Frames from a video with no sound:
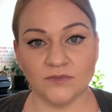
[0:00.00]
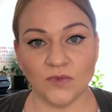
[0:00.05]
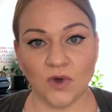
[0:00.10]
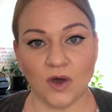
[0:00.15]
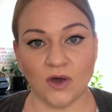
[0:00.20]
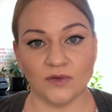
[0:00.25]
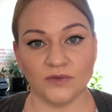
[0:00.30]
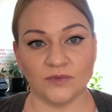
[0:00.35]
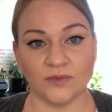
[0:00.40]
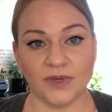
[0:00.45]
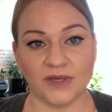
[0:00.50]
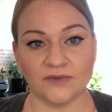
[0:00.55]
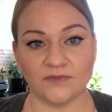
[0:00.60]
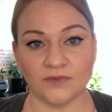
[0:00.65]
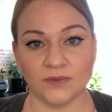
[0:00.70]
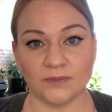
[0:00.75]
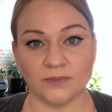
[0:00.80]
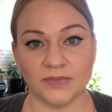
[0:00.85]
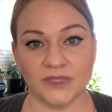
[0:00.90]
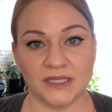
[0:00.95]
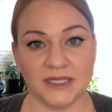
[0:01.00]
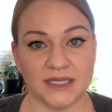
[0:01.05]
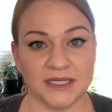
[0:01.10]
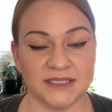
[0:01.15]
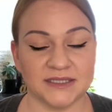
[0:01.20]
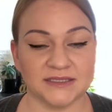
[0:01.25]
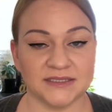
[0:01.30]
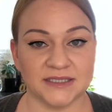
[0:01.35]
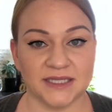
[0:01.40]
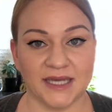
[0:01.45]
all the way from
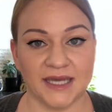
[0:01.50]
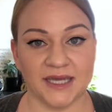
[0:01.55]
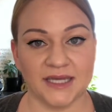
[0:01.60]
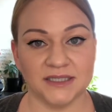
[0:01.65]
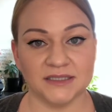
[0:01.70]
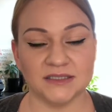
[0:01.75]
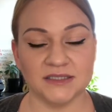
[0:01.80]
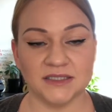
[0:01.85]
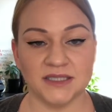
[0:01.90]
beginning to end.